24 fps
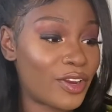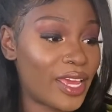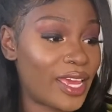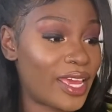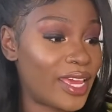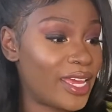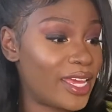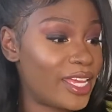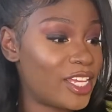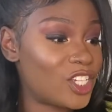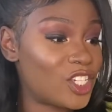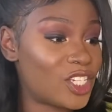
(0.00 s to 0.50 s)

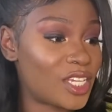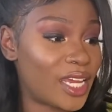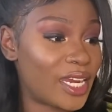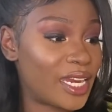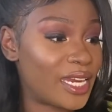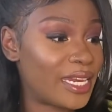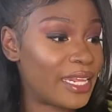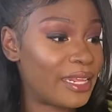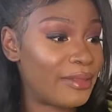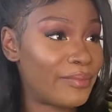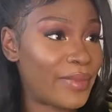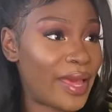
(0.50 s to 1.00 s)
had
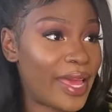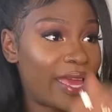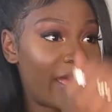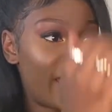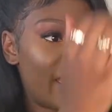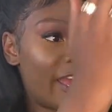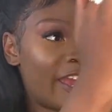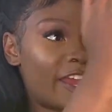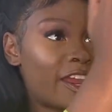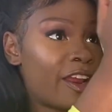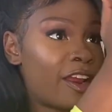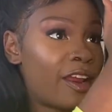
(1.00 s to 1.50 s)
shedding in my
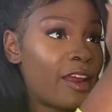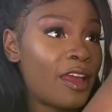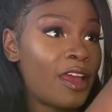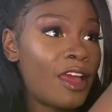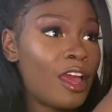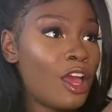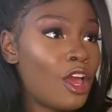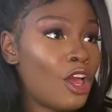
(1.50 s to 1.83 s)
hair.